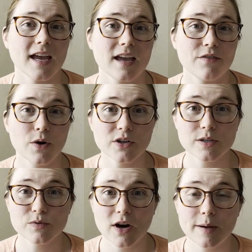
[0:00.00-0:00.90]
If you aren't
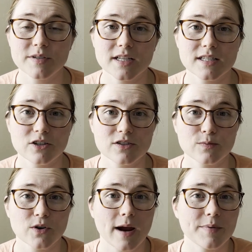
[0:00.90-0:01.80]
subscribed, consider
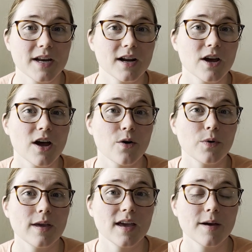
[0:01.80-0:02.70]
subscribing.
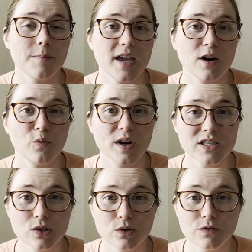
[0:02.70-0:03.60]
We make
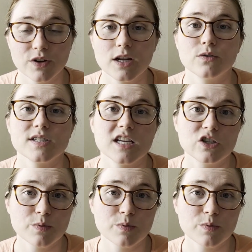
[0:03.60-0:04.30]
what's sold videos each